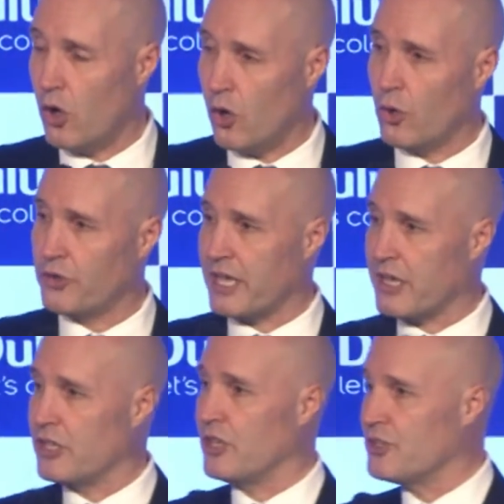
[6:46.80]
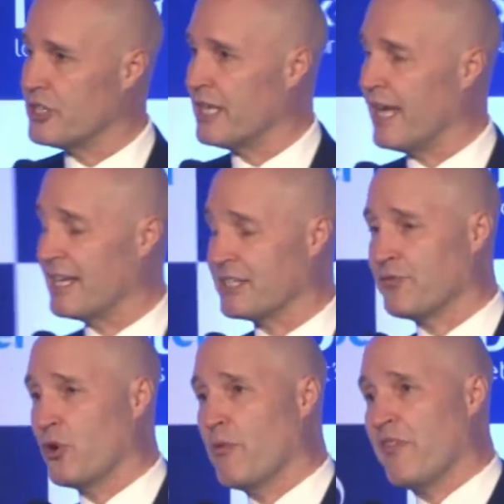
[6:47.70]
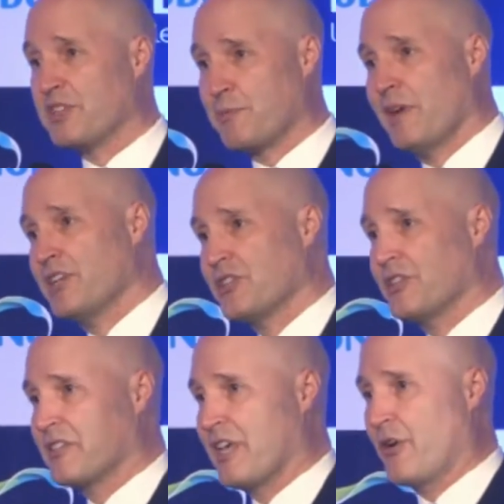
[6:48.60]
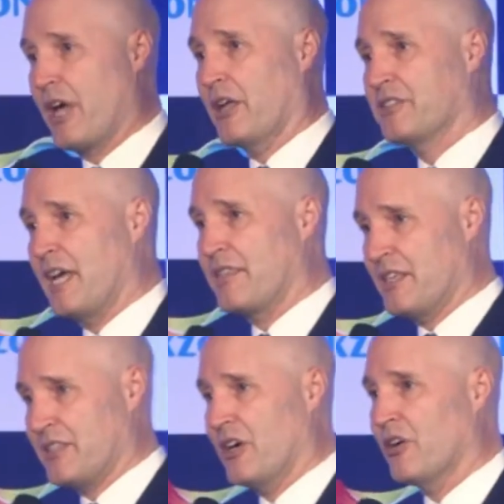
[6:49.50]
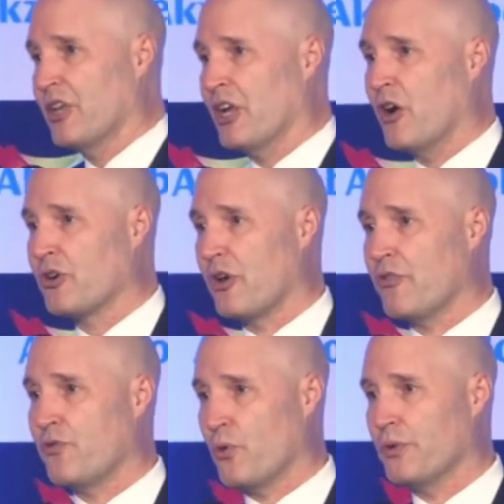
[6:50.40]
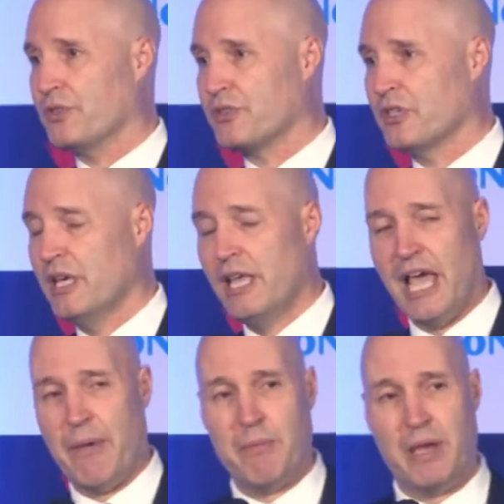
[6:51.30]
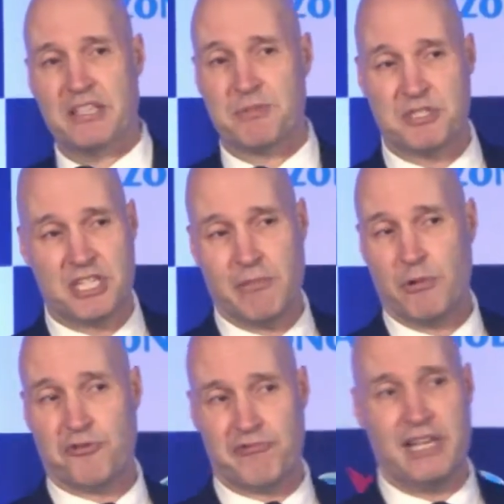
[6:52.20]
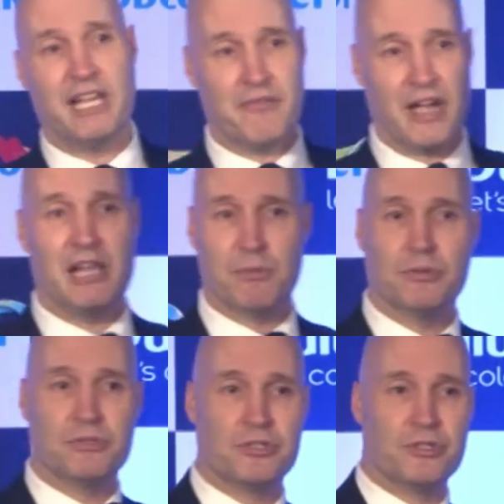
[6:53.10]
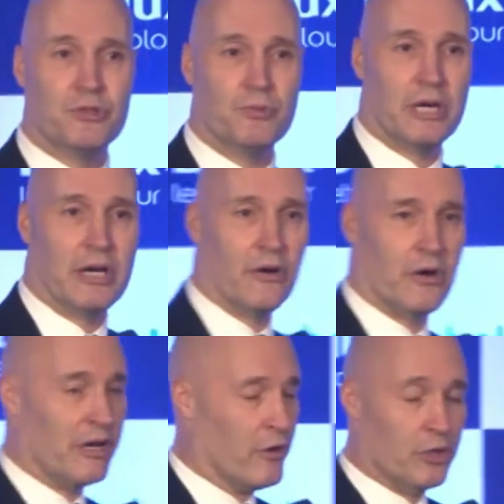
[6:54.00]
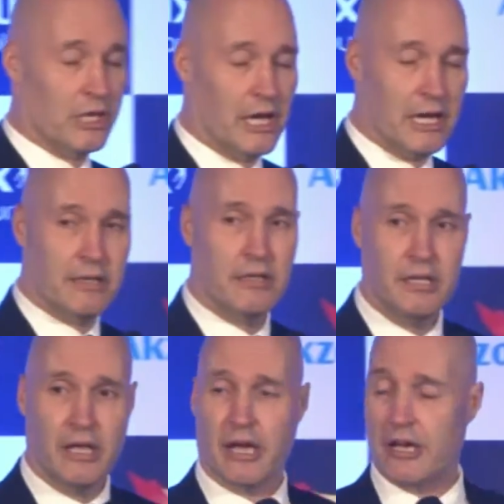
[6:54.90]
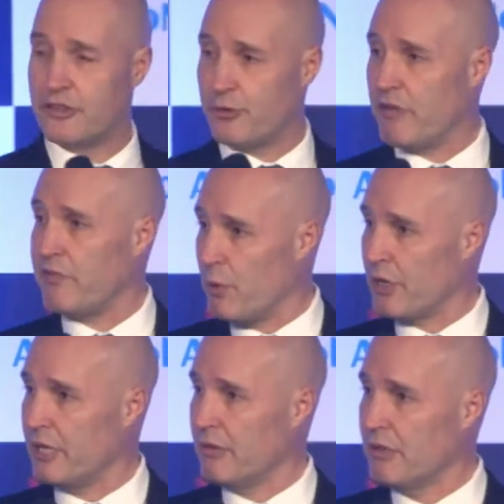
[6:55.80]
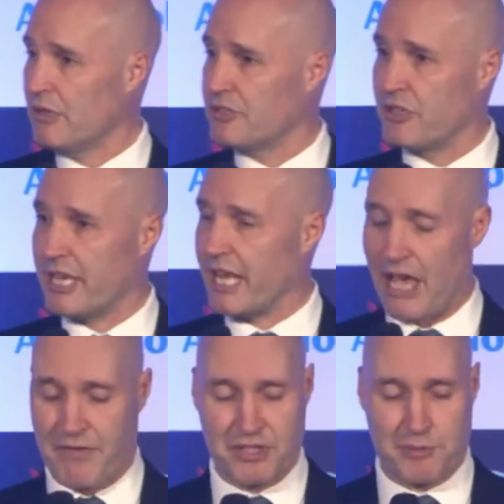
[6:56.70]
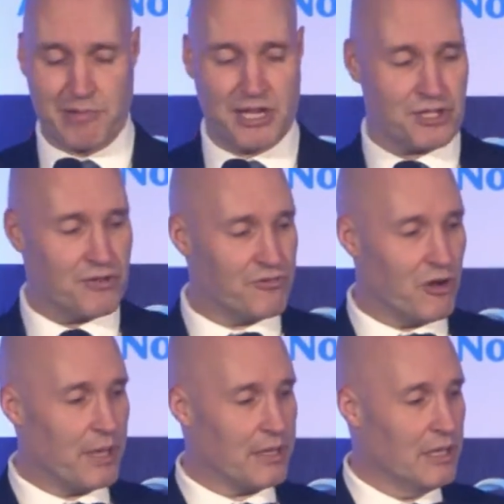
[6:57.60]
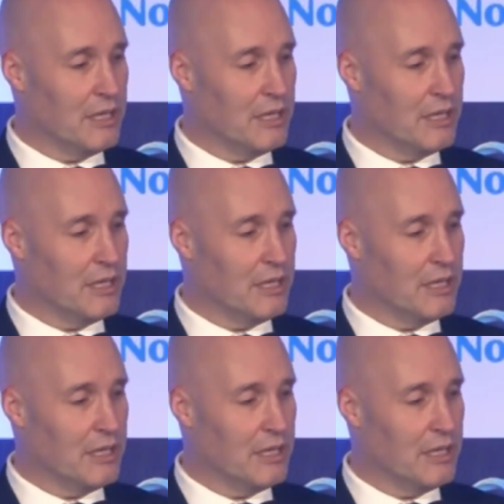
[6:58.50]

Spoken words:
Or they can use it as a form of inspiration to say, okay, I'll take this and I'll go forwards. And we make this material freely available to online to everybody so that they can have inspiration from it.